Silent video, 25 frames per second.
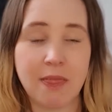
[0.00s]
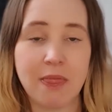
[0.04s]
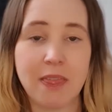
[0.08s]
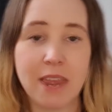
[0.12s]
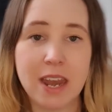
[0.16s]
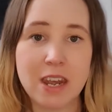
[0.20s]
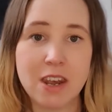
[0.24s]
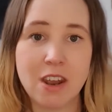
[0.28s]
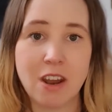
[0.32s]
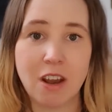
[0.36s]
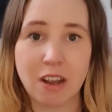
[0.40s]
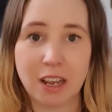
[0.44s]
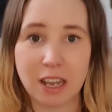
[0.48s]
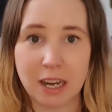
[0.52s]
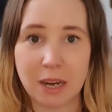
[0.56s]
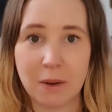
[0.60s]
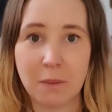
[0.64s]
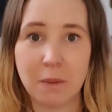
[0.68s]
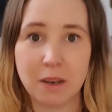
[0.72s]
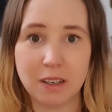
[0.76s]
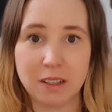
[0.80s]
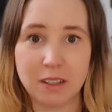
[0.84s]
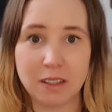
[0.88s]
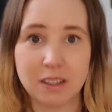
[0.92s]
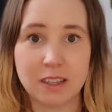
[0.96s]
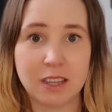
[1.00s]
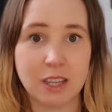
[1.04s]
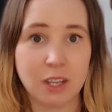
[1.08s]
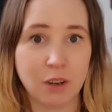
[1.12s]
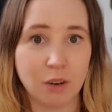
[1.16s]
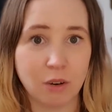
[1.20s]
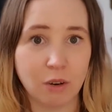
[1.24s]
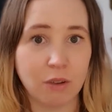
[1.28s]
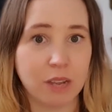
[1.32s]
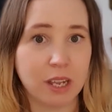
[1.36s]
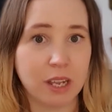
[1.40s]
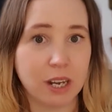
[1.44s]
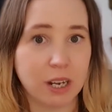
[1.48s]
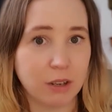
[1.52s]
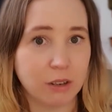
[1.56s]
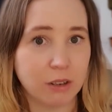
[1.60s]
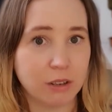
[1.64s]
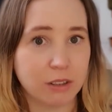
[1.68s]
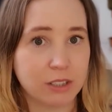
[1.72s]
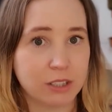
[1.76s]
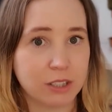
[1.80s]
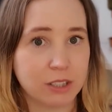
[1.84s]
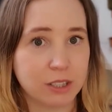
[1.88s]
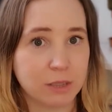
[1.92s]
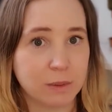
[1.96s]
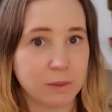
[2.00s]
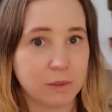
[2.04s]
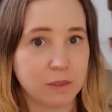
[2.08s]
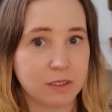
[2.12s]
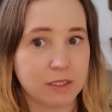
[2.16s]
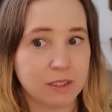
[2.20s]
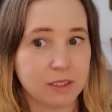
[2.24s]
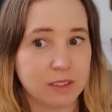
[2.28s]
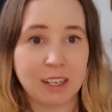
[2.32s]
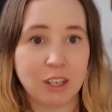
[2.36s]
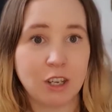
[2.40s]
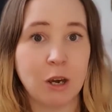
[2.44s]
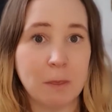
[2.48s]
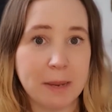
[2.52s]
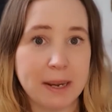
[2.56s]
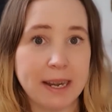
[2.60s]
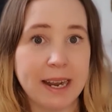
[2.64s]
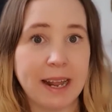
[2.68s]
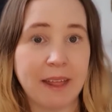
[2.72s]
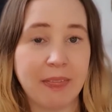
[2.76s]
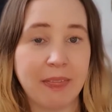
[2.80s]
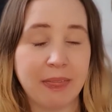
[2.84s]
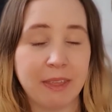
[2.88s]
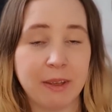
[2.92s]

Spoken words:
They're not going to want all the lawsuits coming at